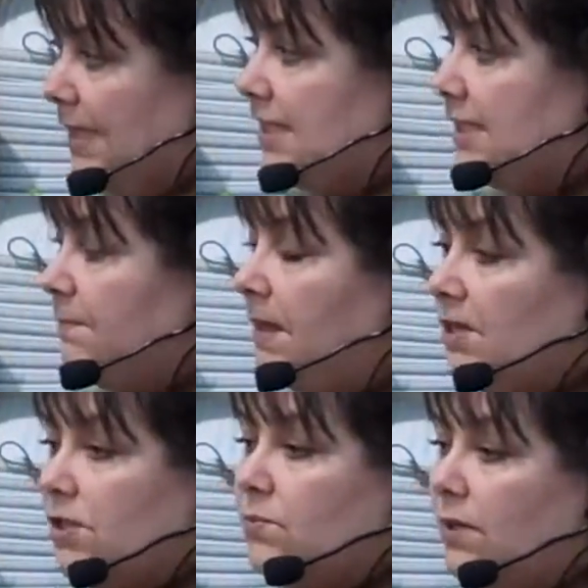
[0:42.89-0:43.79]

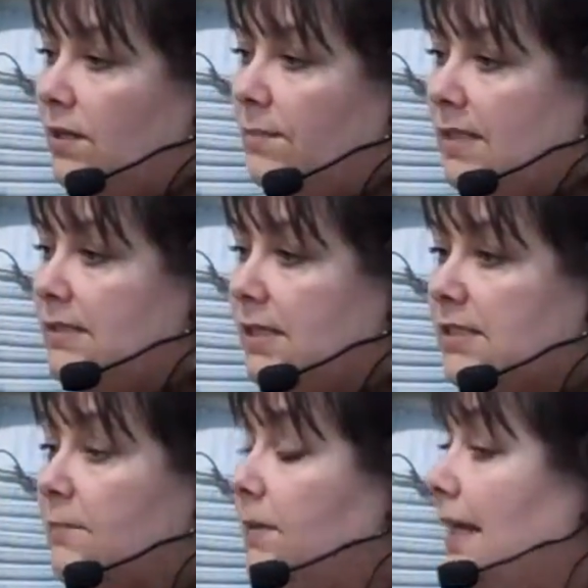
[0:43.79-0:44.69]
Spinach is one of the best
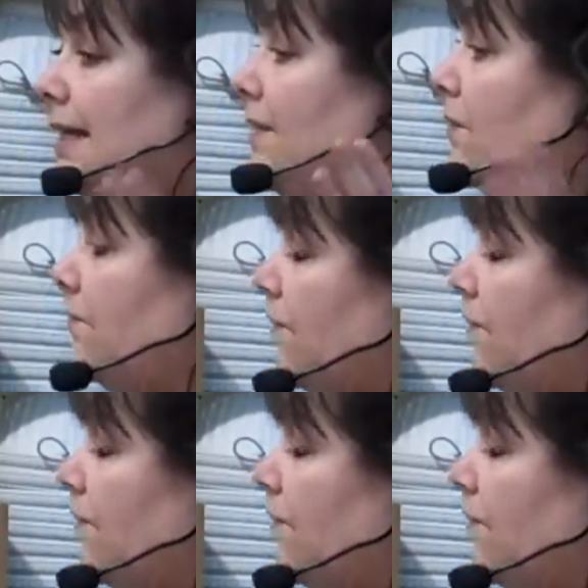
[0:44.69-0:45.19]
things to plant in the